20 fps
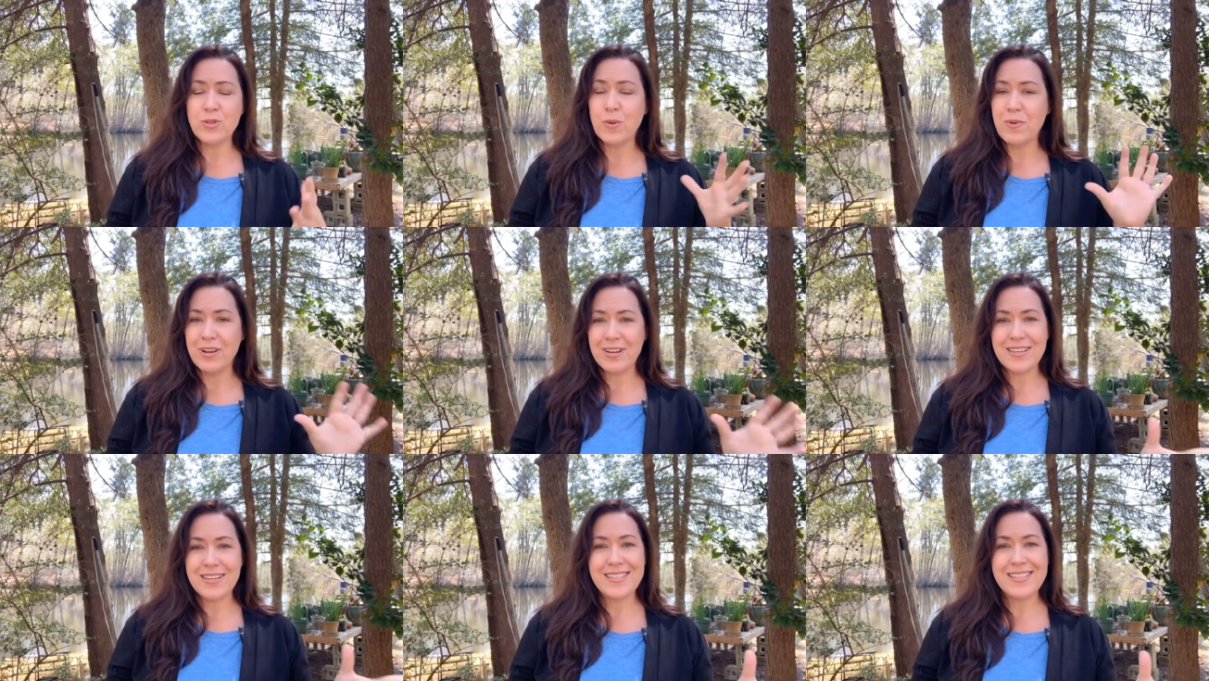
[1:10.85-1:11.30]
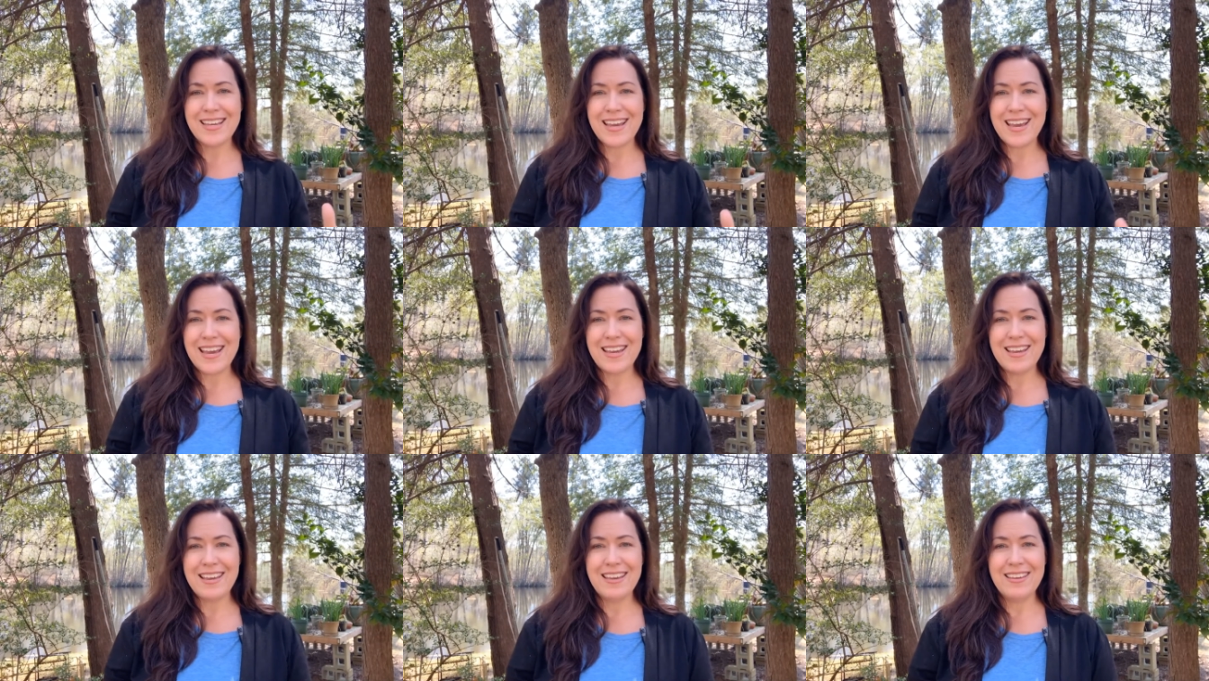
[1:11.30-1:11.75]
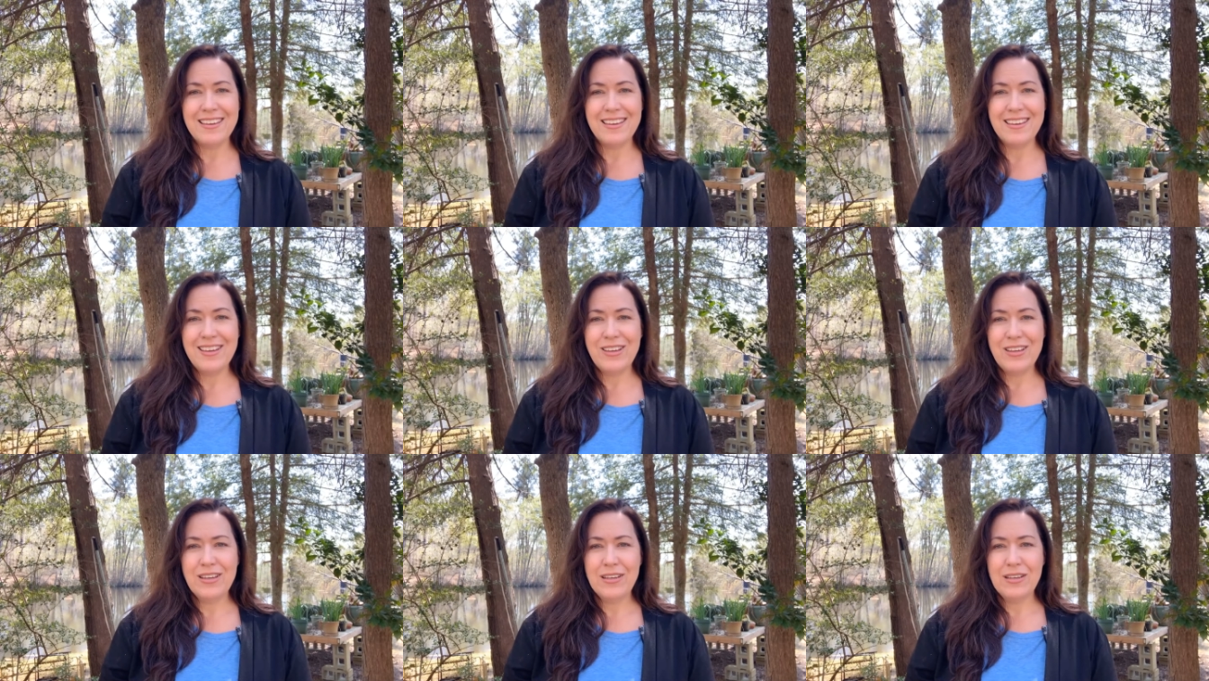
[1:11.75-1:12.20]
I'm not going to say
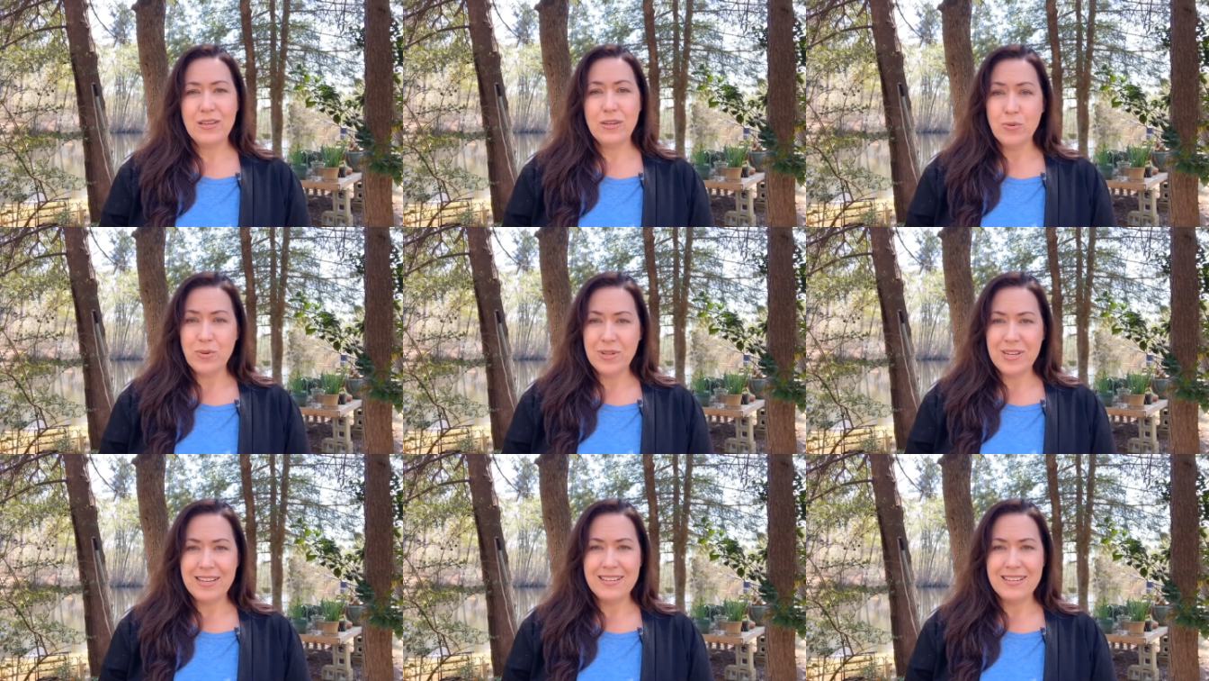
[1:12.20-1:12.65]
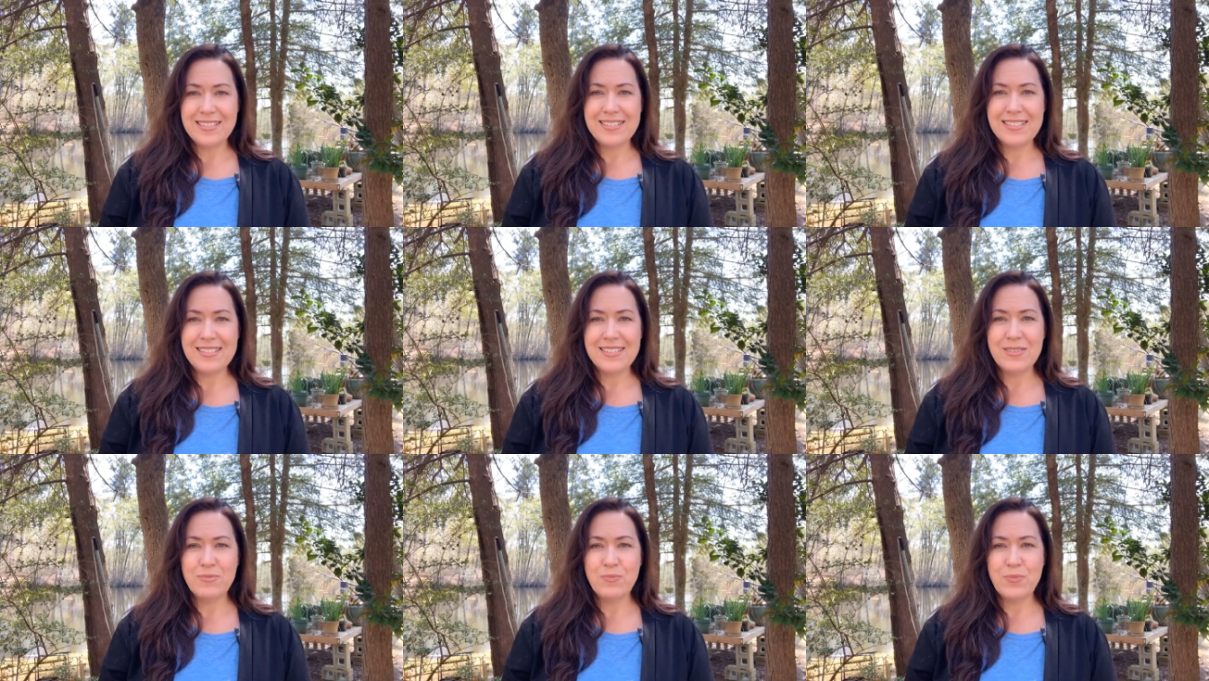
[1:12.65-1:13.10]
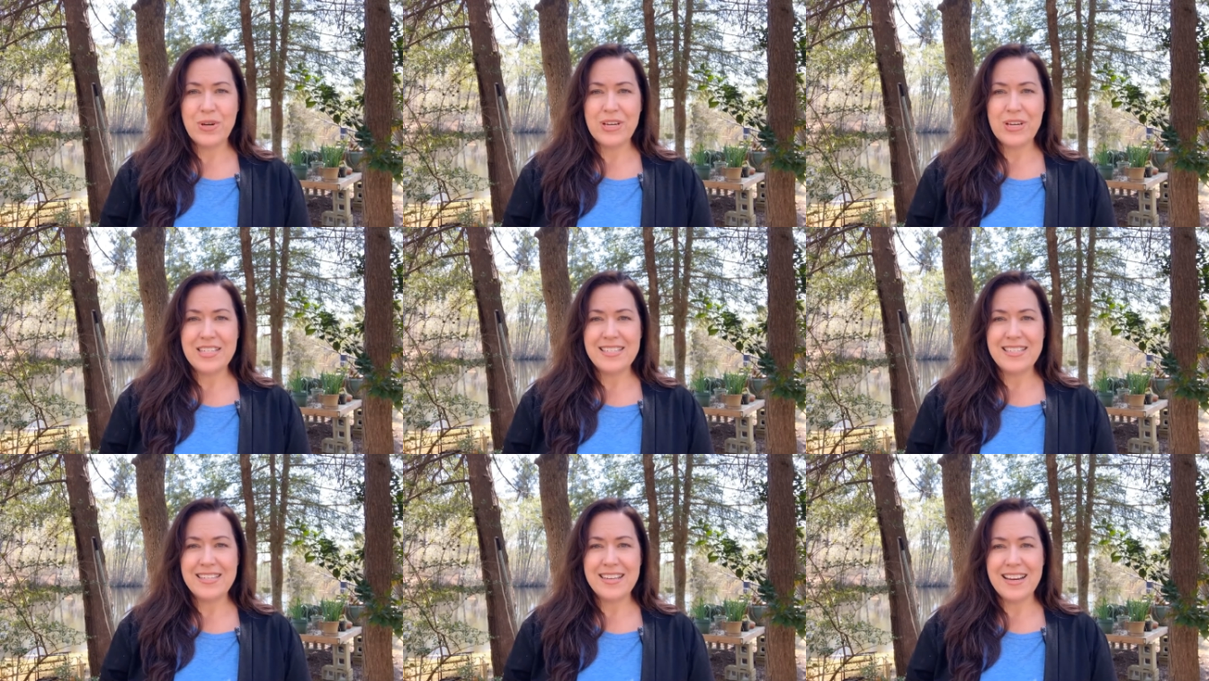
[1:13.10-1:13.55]
who it is,
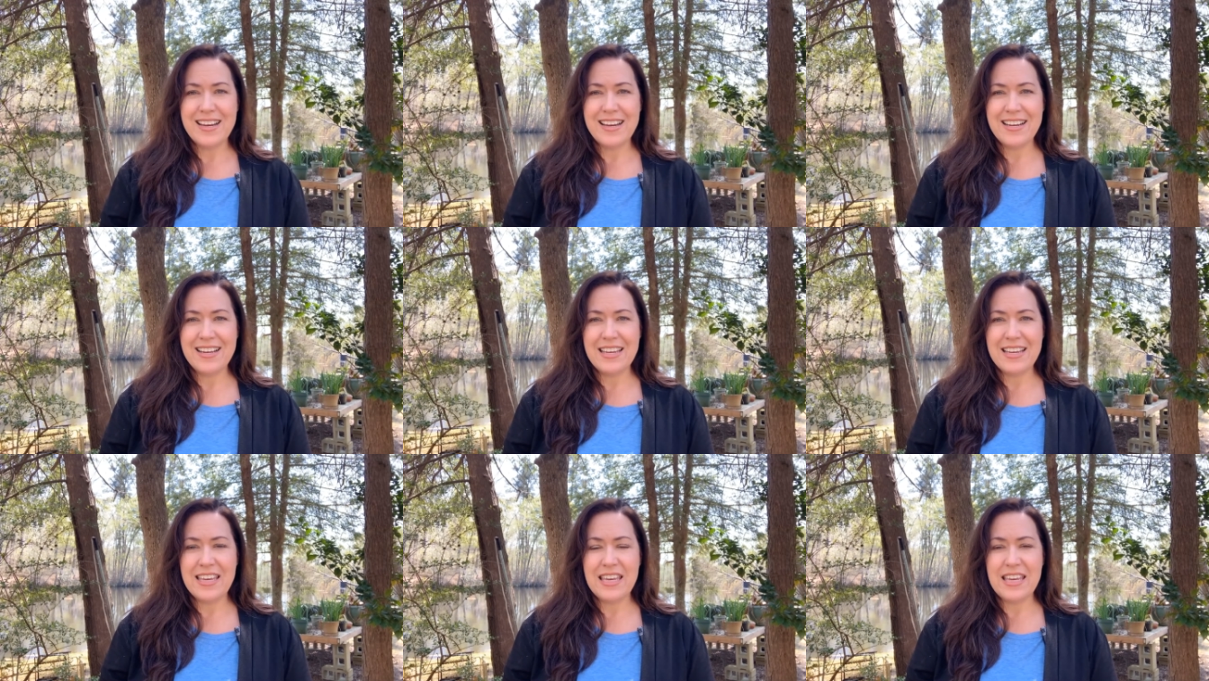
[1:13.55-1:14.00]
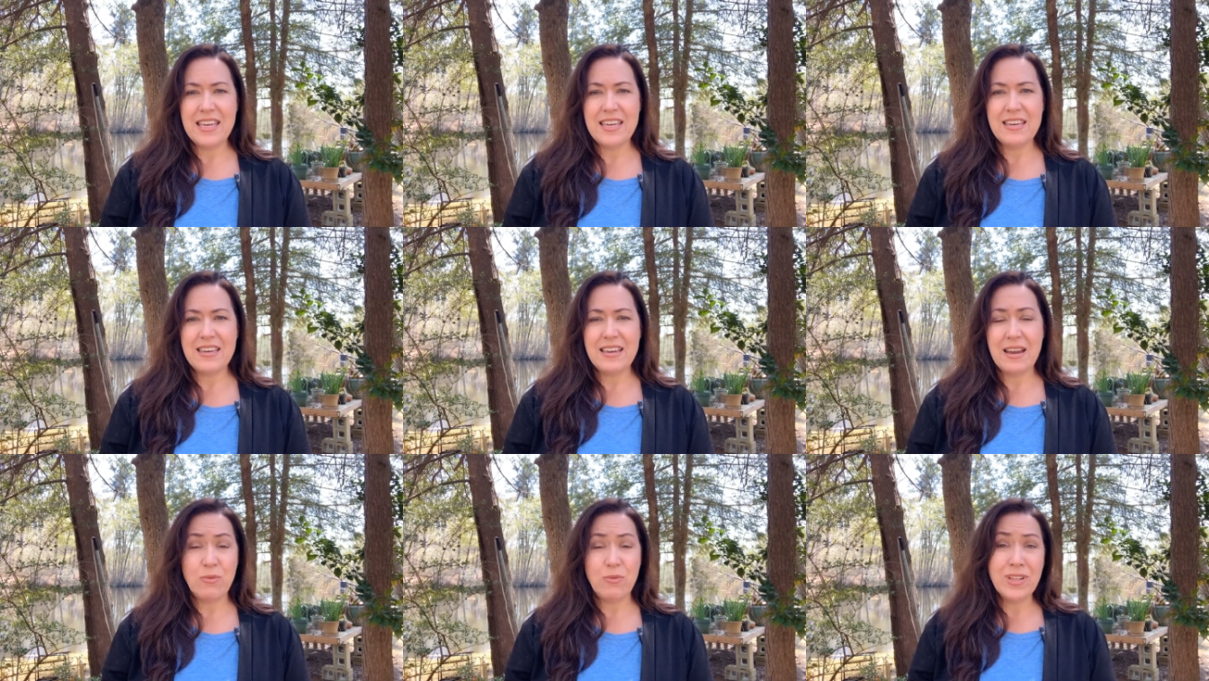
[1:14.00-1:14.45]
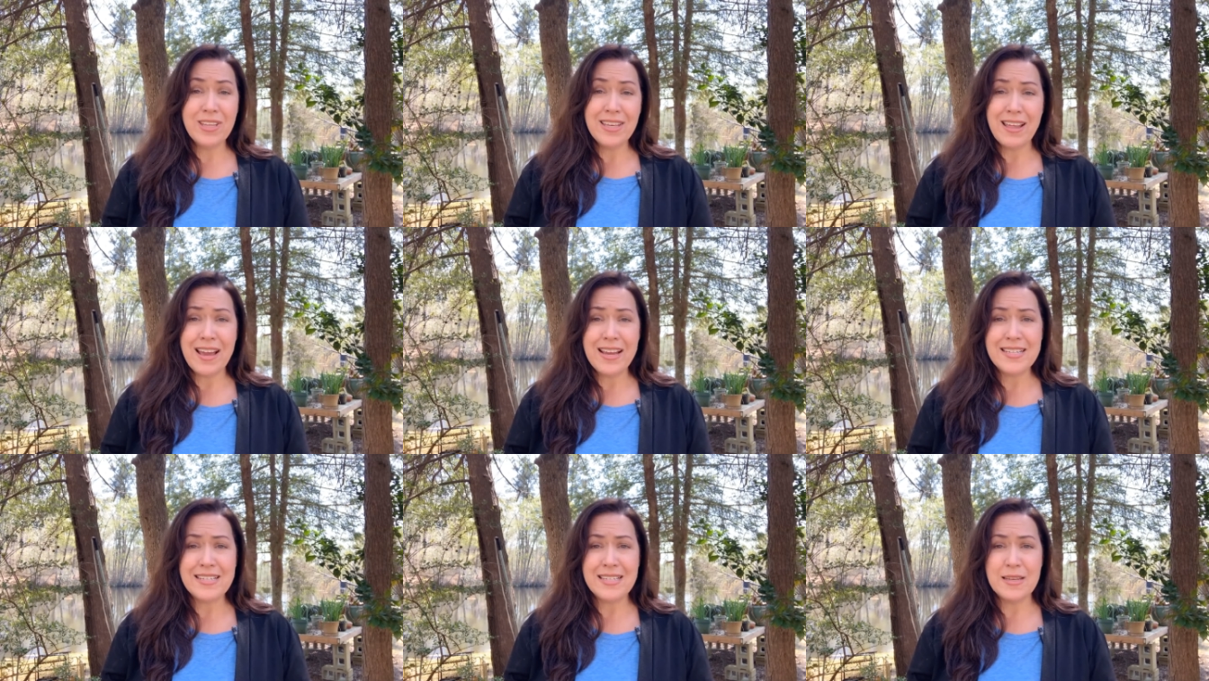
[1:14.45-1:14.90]
but I really
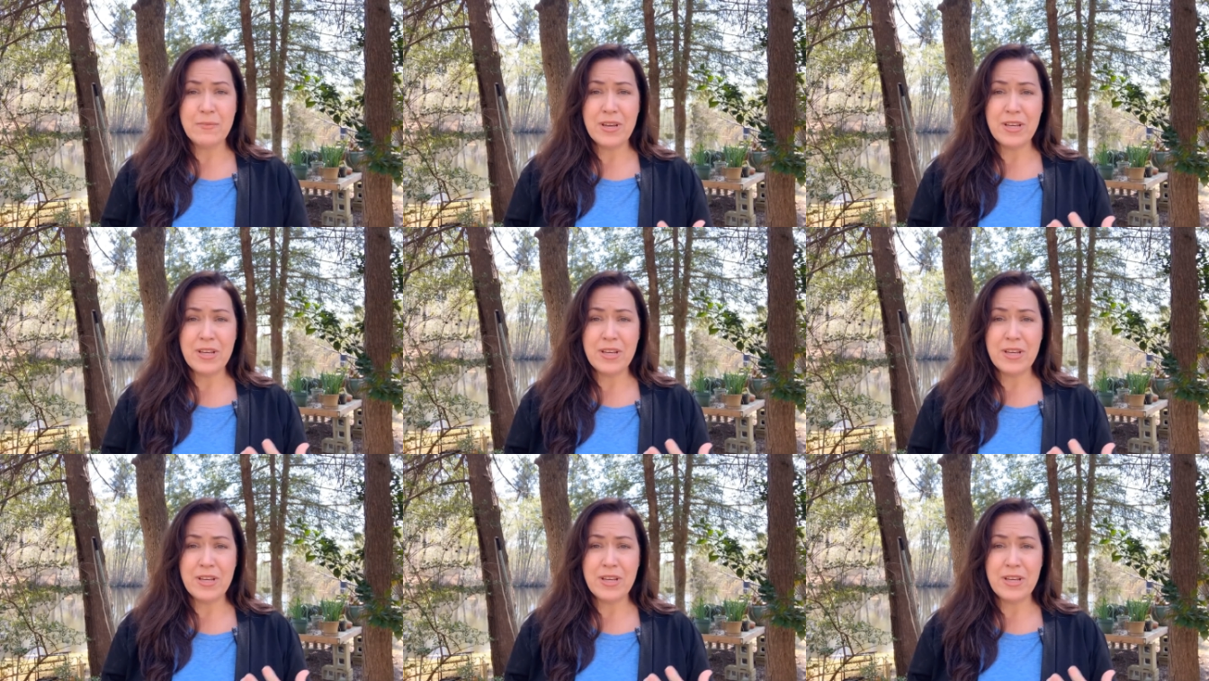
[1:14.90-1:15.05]
liked him.